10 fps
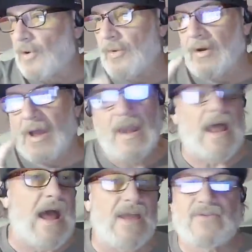we're on
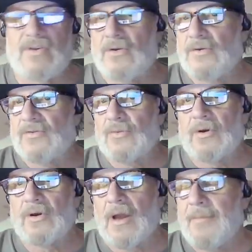iTunes,
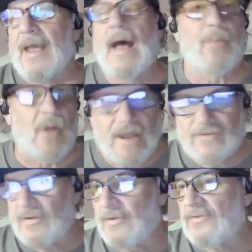we're I mean Apple
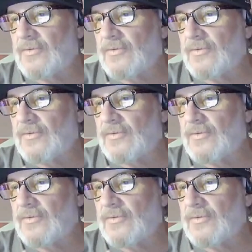iTunes,